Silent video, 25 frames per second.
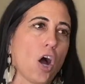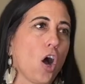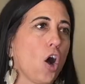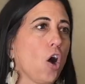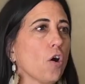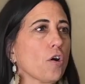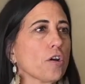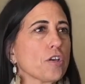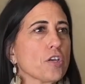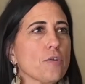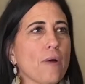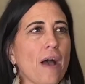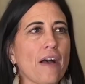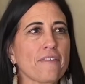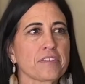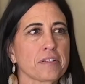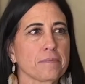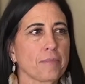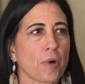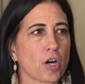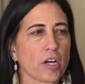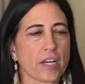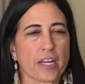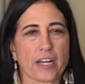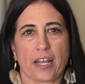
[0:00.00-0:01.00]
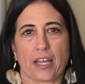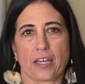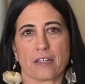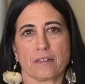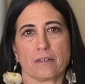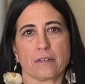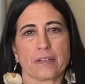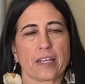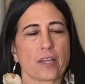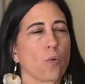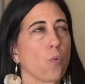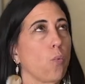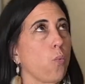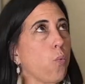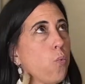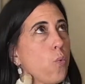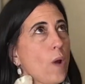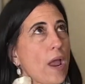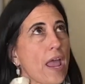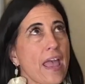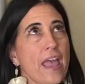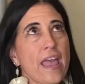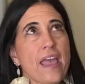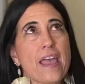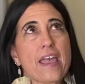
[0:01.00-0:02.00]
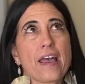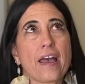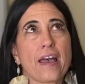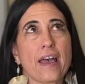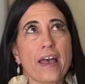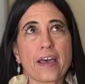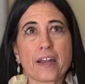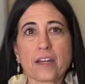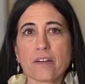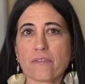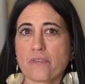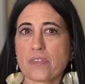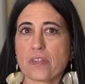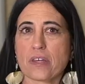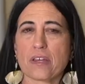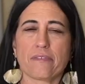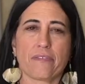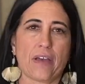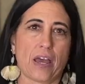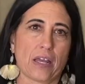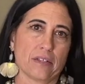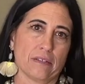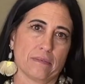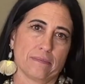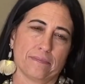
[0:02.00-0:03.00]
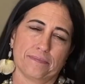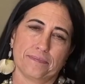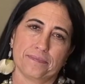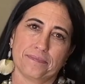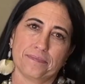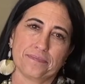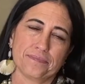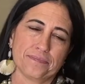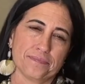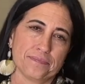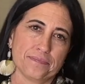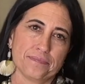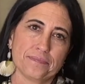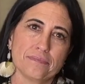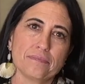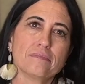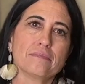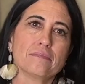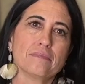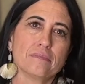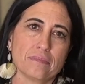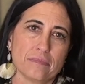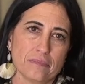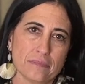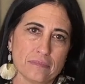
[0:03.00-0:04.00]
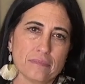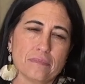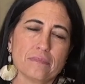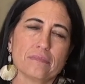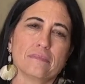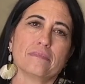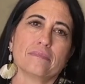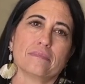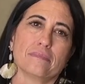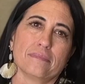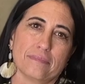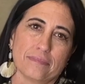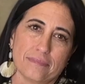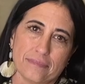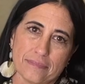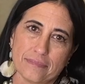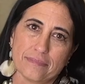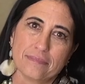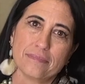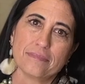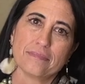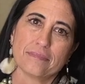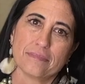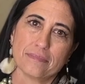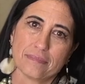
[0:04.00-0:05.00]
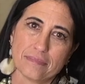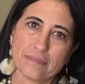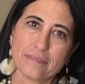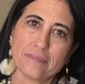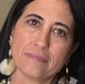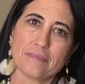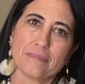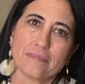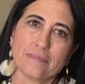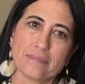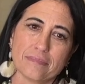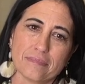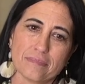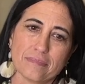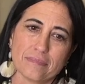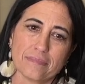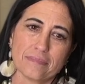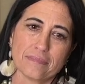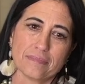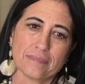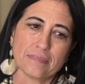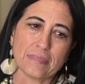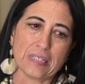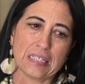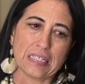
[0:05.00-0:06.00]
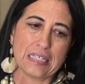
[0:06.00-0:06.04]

Oh, you have to market it, like way ahead of the event. Very true. What's the best part of your daily routine?